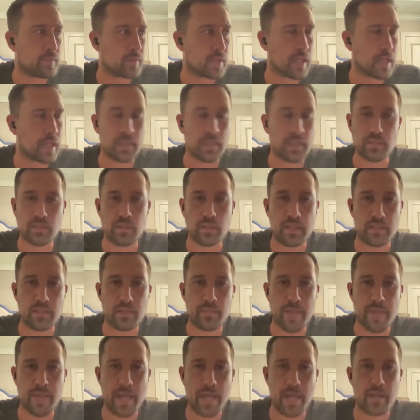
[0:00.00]
that's a lot
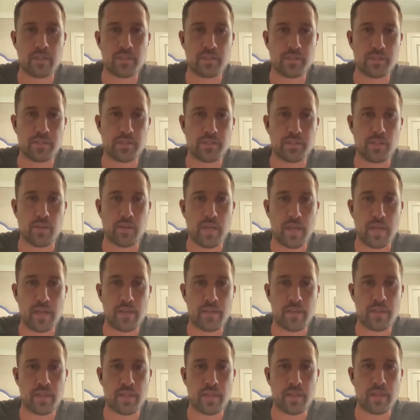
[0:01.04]
to manage. So I
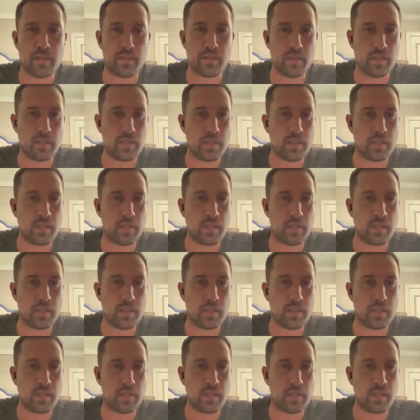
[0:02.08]
think